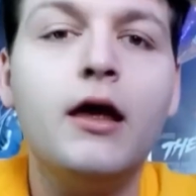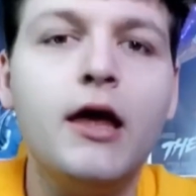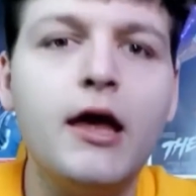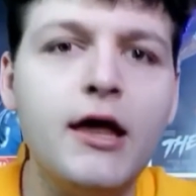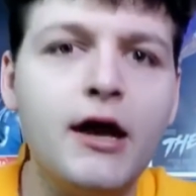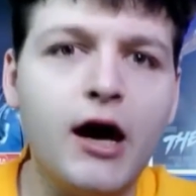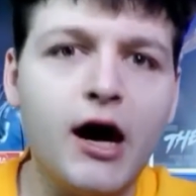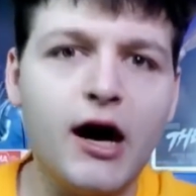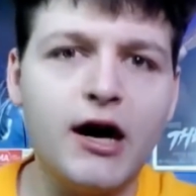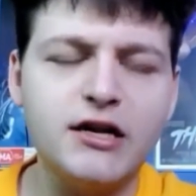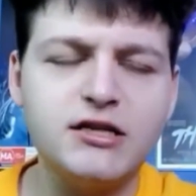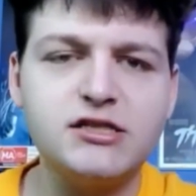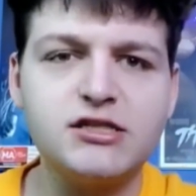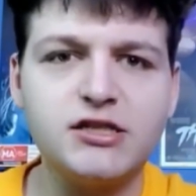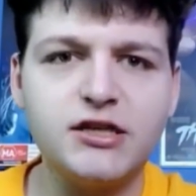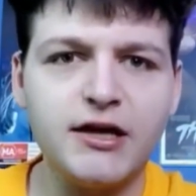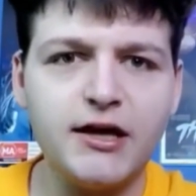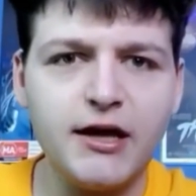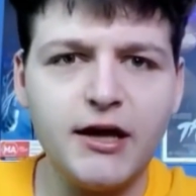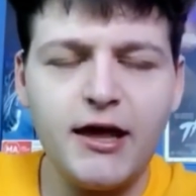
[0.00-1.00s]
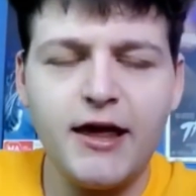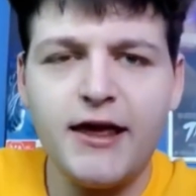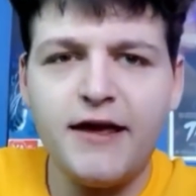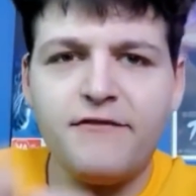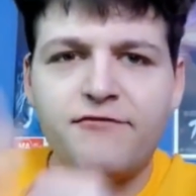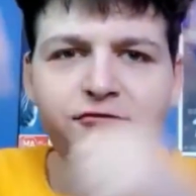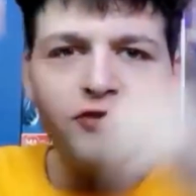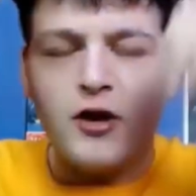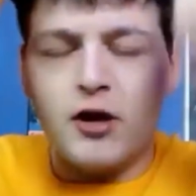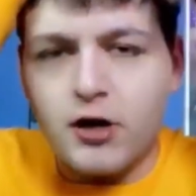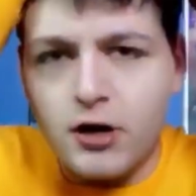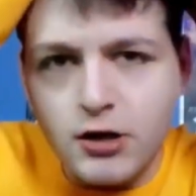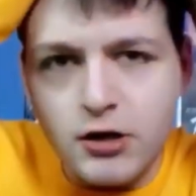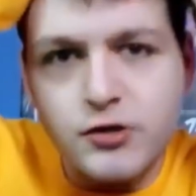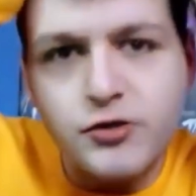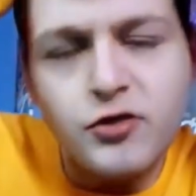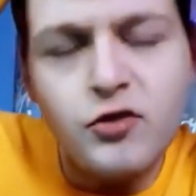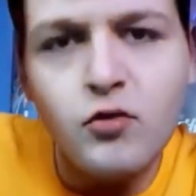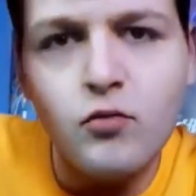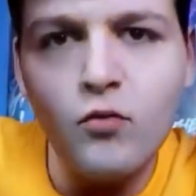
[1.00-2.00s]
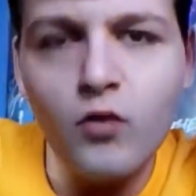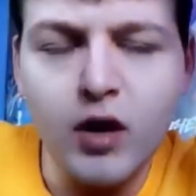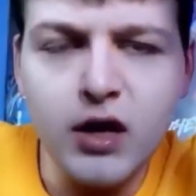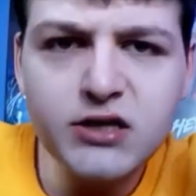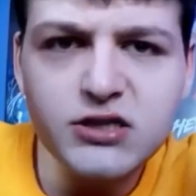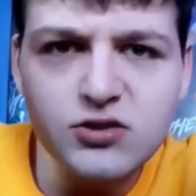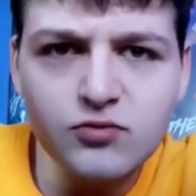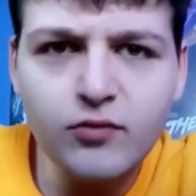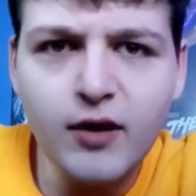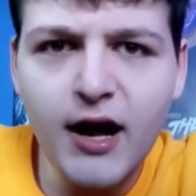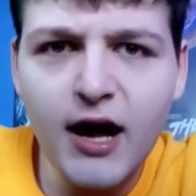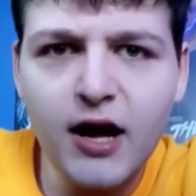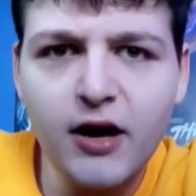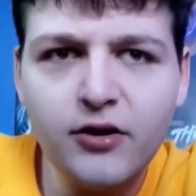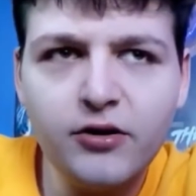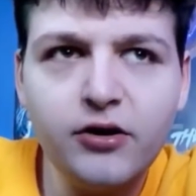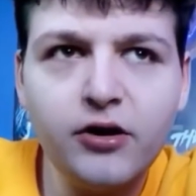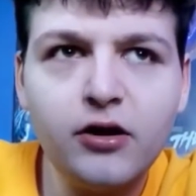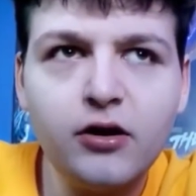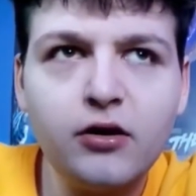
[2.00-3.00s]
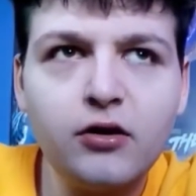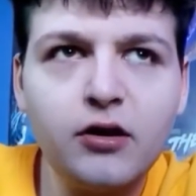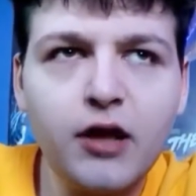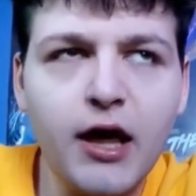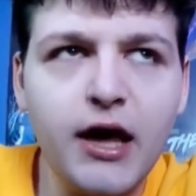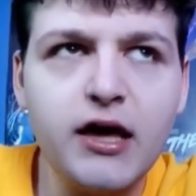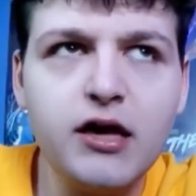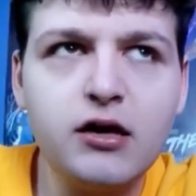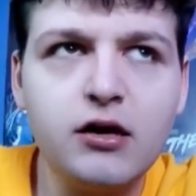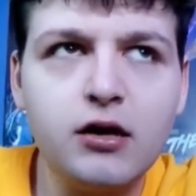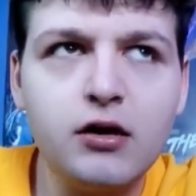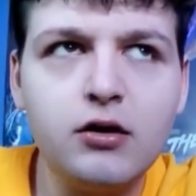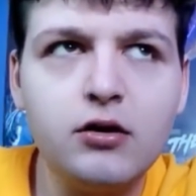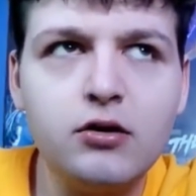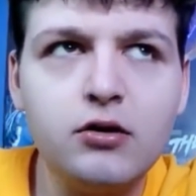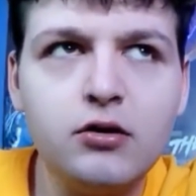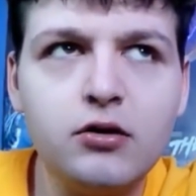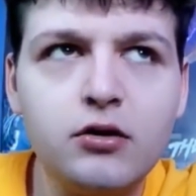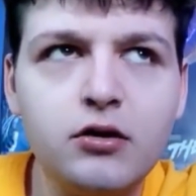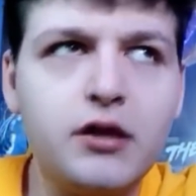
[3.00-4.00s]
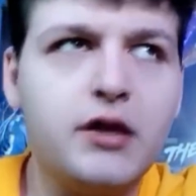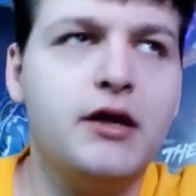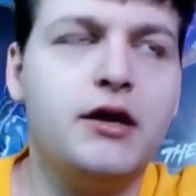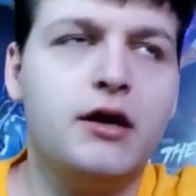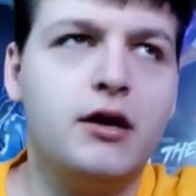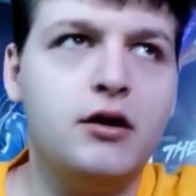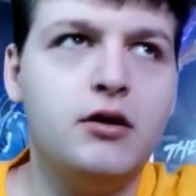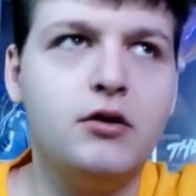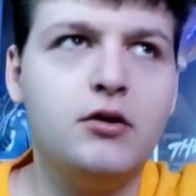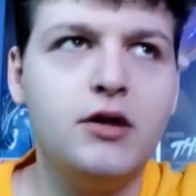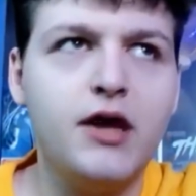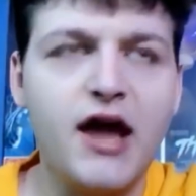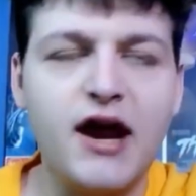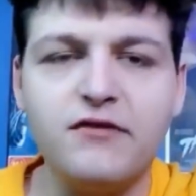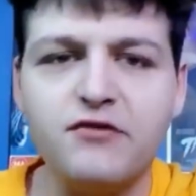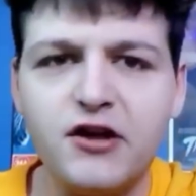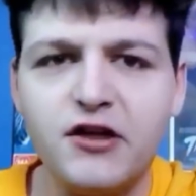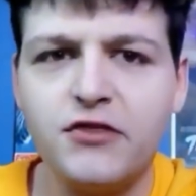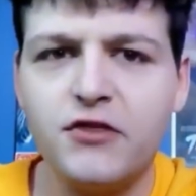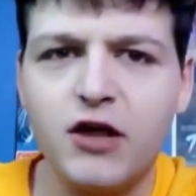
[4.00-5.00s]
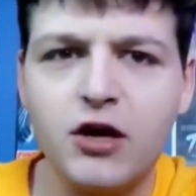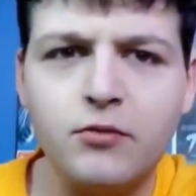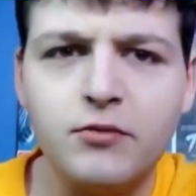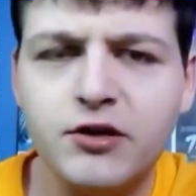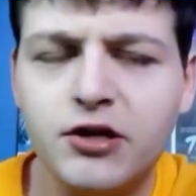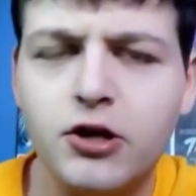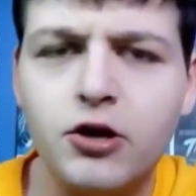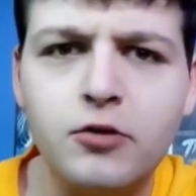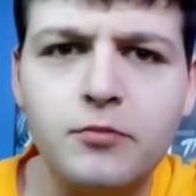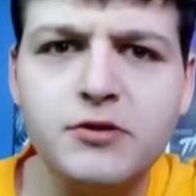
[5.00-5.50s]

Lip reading: And honestly, if the Earth was round, like, everything would go